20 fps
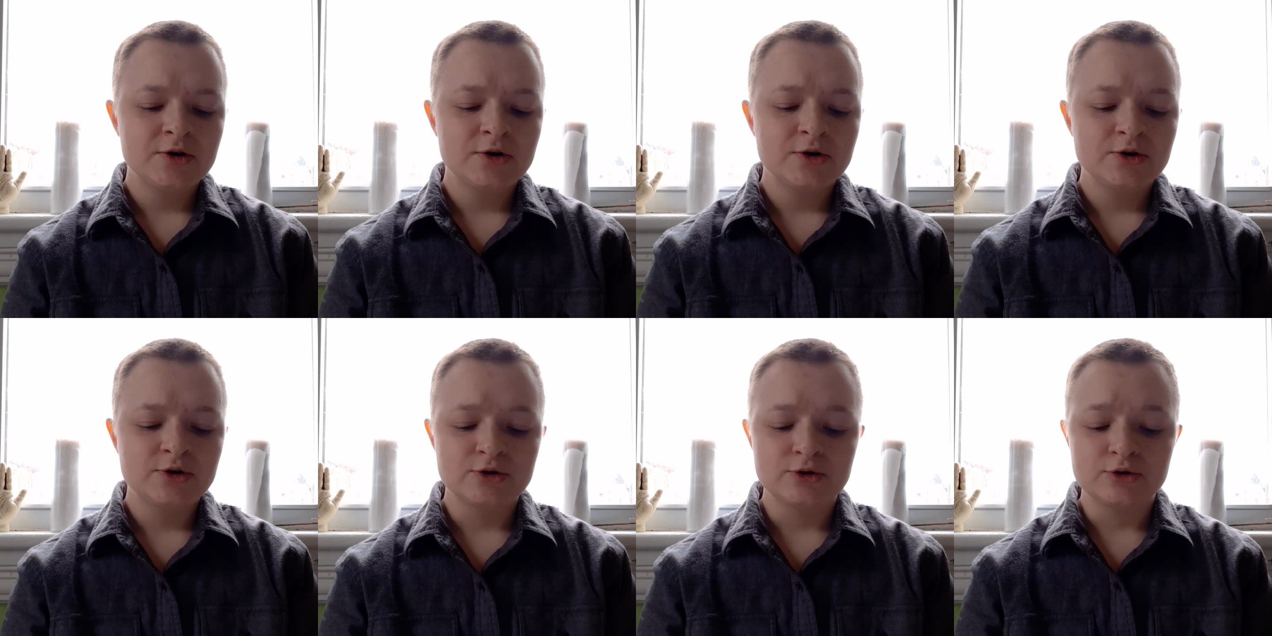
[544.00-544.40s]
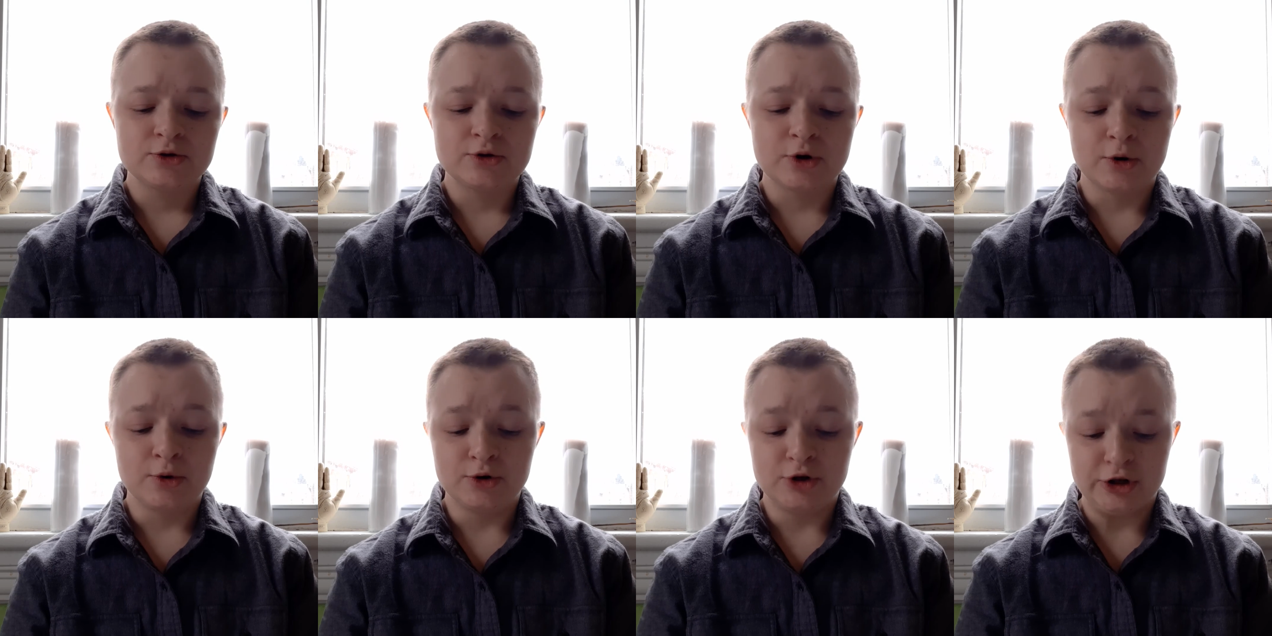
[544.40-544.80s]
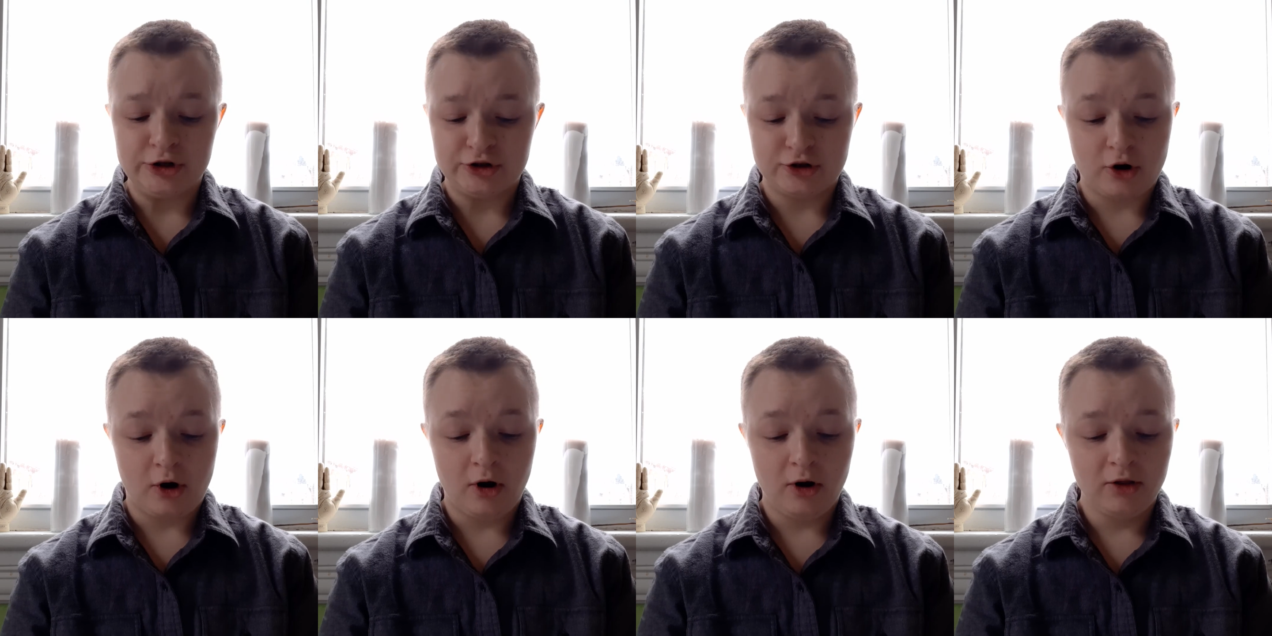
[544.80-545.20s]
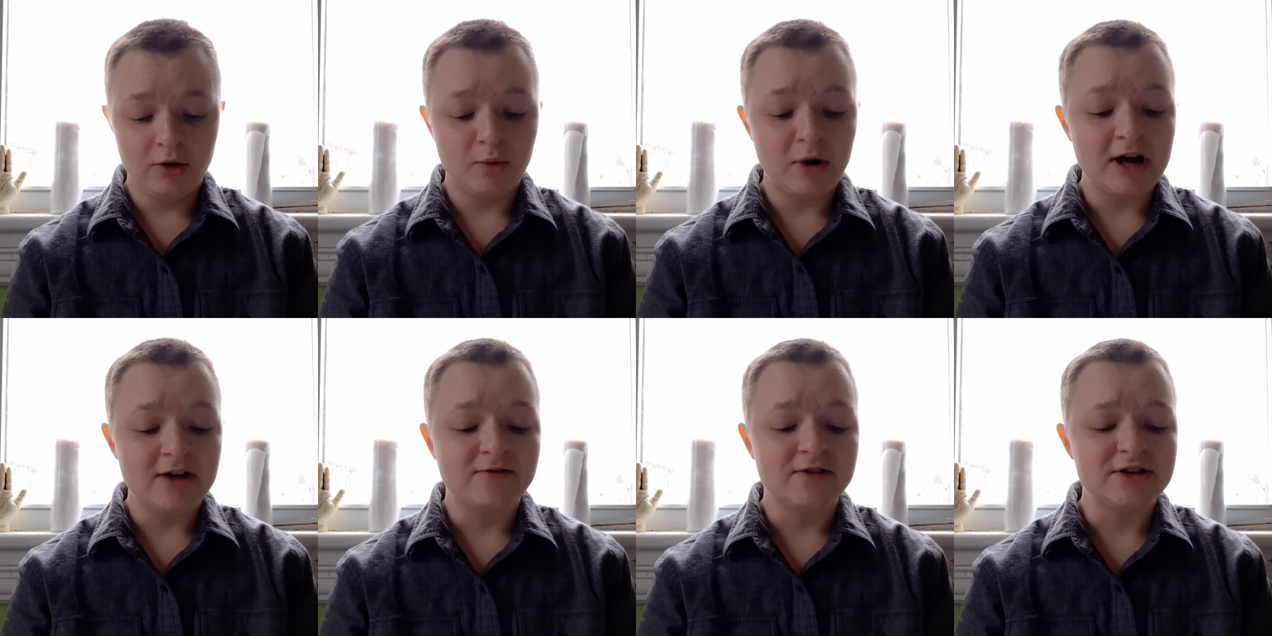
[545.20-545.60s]
So just call the
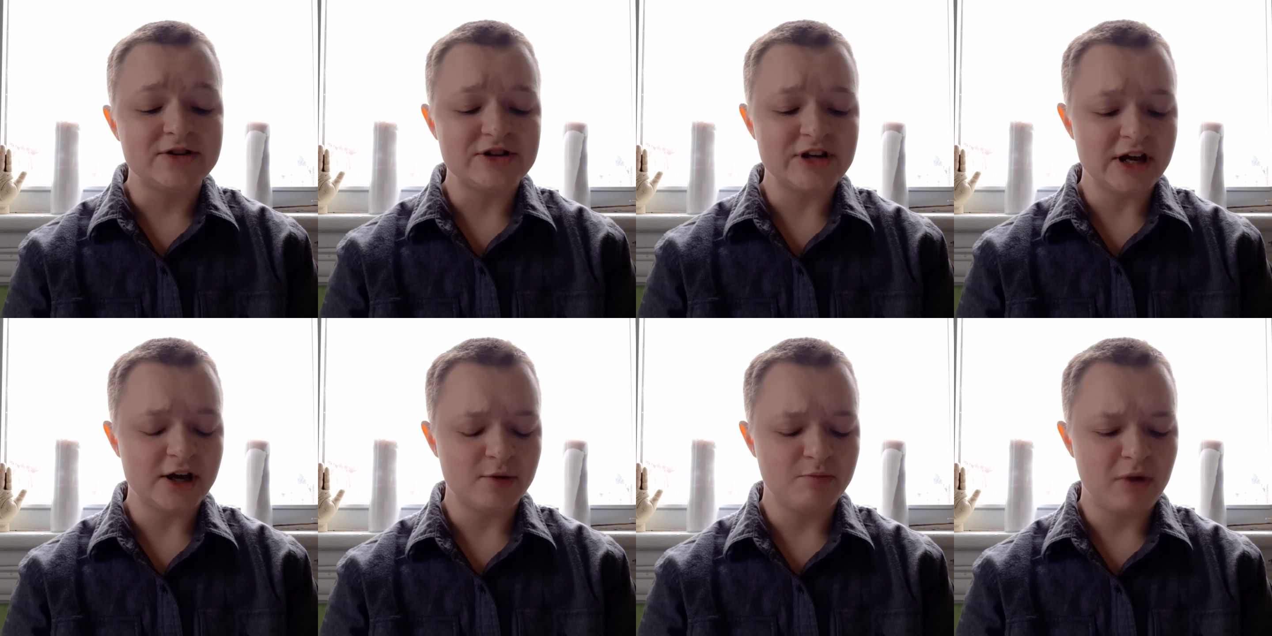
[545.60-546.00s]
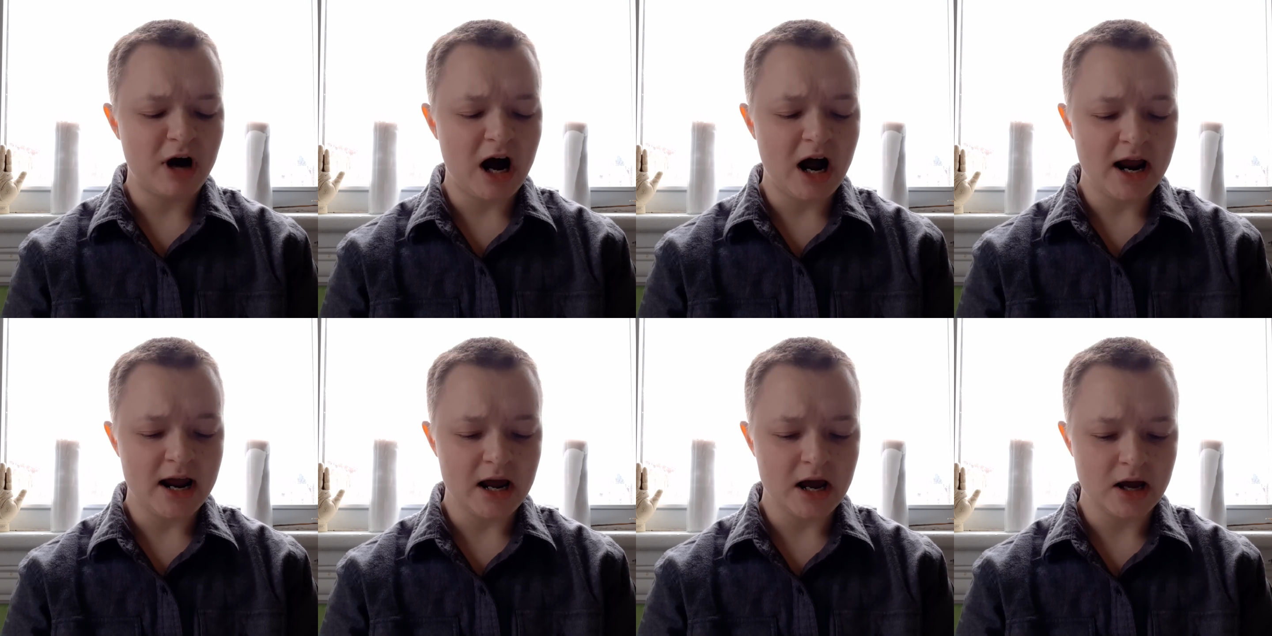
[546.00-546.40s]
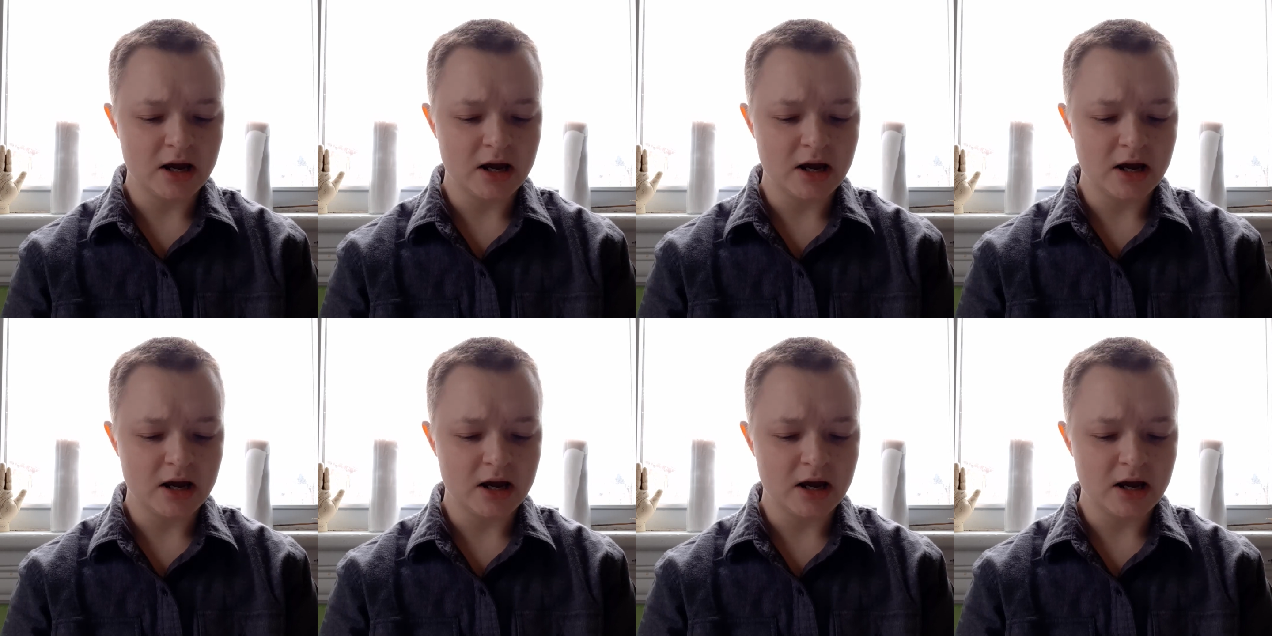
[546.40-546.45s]
wife and say goodbye.